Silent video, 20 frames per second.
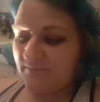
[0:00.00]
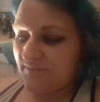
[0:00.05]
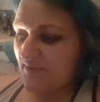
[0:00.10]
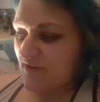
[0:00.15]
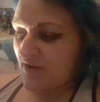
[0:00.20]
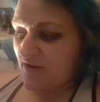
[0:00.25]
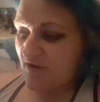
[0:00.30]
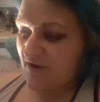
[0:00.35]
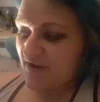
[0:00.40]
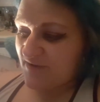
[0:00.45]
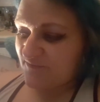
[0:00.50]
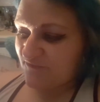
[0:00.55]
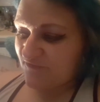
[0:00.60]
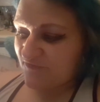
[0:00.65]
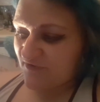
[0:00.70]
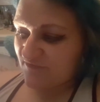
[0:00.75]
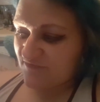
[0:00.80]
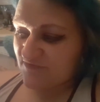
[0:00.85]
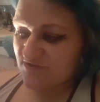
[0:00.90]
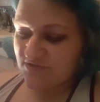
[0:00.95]
Like, I am
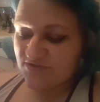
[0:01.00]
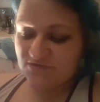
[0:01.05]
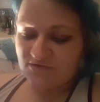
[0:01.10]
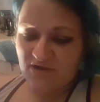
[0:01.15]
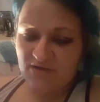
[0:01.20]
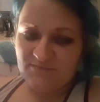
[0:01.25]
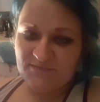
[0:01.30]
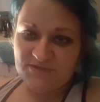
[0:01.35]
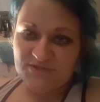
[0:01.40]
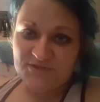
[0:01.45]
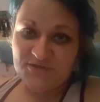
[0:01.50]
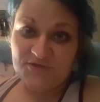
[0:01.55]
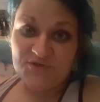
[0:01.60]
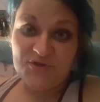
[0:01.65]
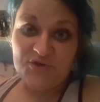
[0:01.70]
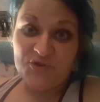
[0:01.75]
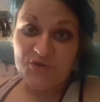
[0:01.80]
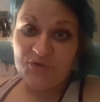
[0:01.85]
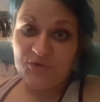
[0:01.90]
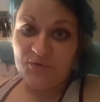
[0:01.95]
forever subscribing to
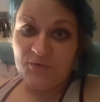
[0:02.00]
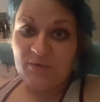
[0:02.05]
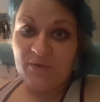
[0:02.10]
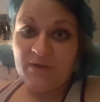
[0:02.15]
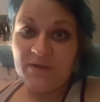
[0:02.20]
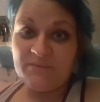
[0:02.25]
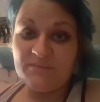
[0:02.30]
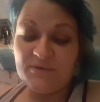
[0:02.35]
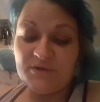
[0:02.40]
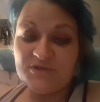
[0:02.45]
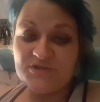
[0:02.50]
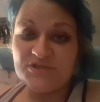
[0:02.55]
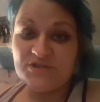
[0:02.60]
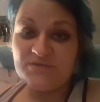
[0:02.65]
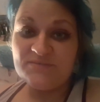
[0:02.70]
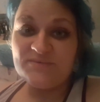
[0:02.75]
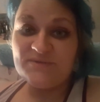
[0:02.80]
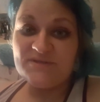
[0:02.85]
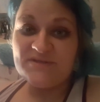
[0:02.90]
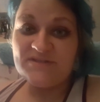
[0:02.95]
new
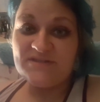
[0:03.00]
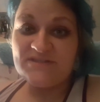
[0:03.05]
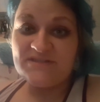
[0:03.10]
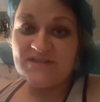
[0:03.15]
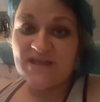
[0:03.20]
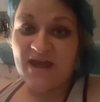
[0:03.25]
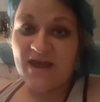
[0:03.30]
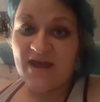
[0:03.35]
booktubers,